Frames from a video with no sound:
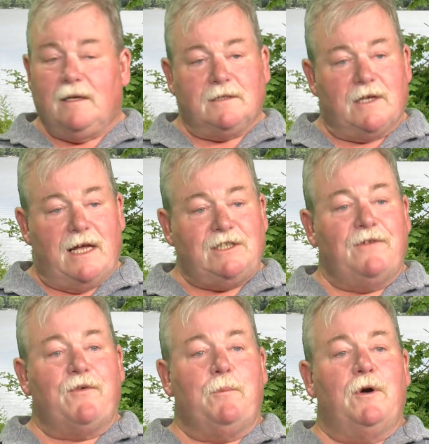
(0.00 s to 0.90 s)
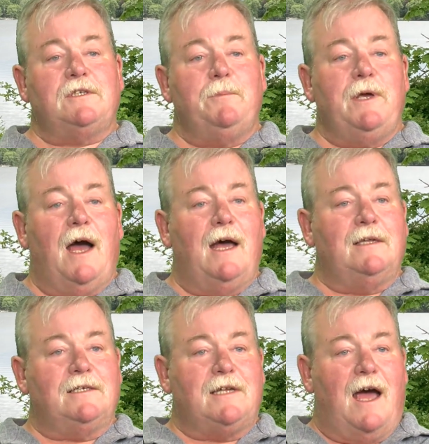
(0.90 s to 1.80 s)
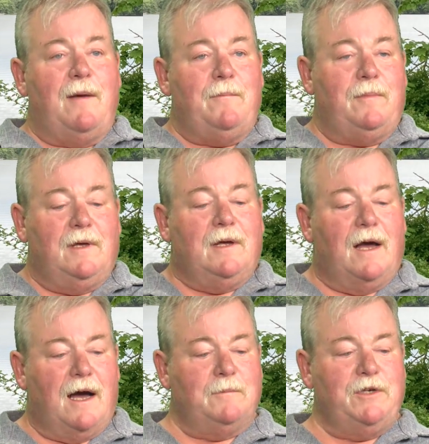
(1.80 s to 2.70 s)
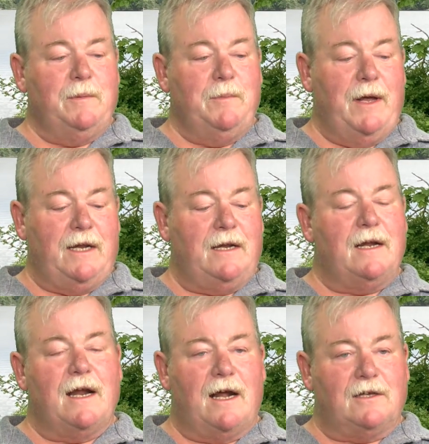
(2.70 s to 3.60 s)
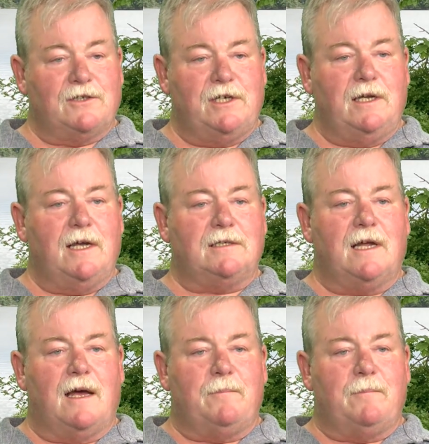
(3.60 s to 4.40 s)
So that's it for Books and Beyond this time. I'm Jimmy Bennett, and I'll see you next time.